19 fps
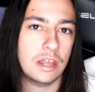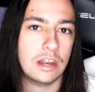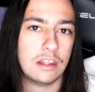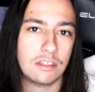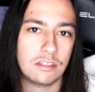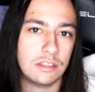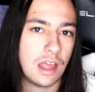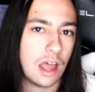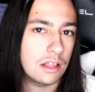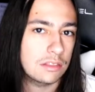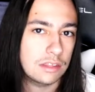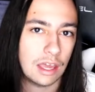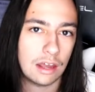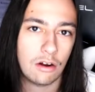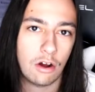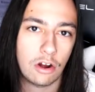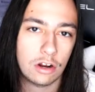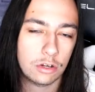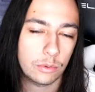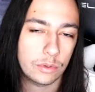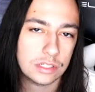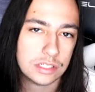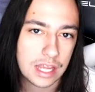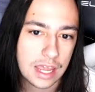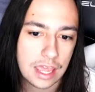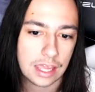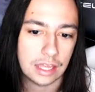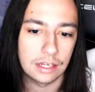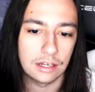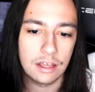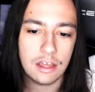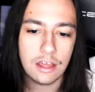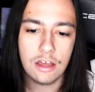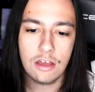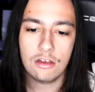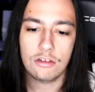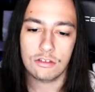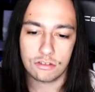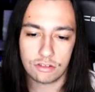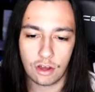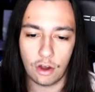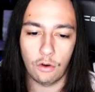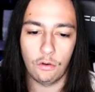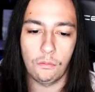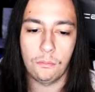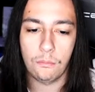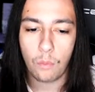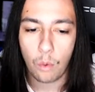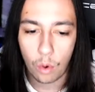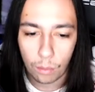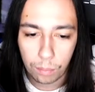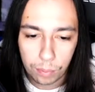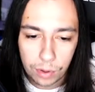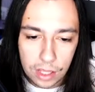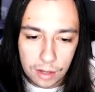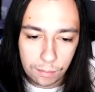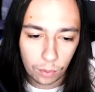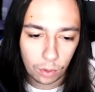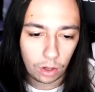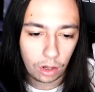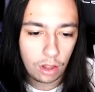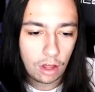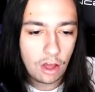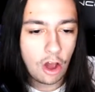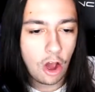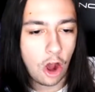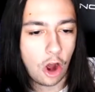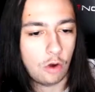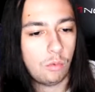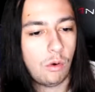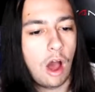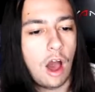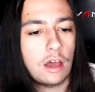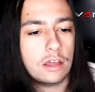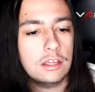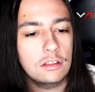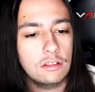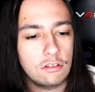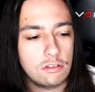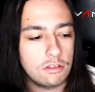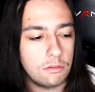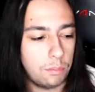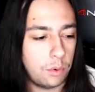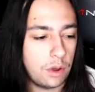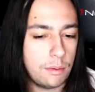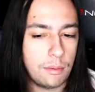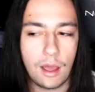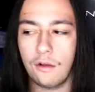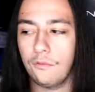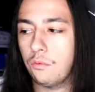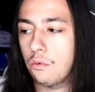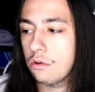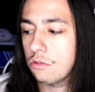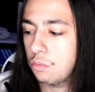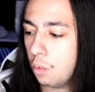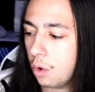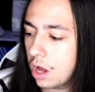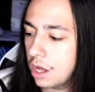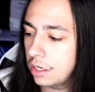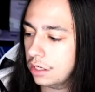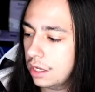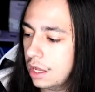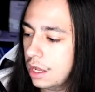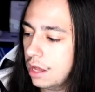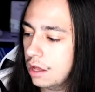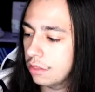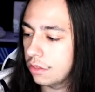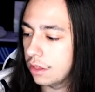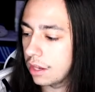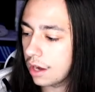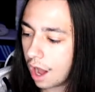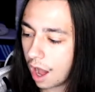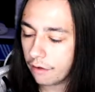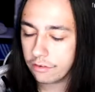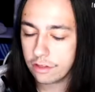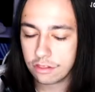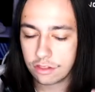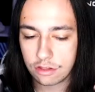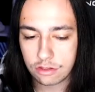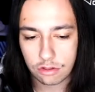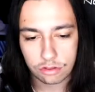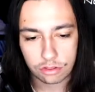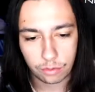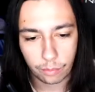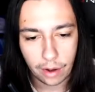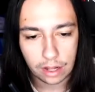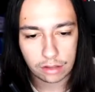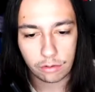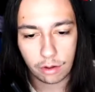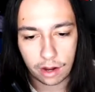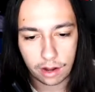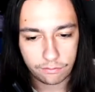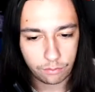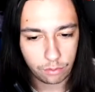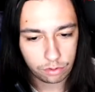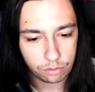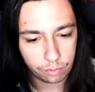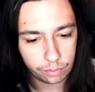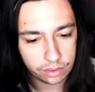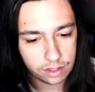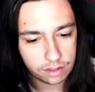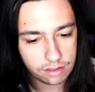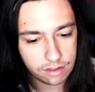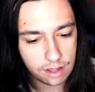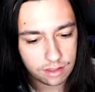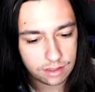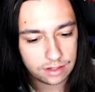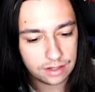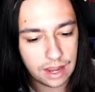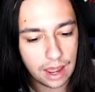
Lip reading: and it's not that hard to attain. So more people are rocking the Supreme Air Force One than obviously just the regular Air Force One these days.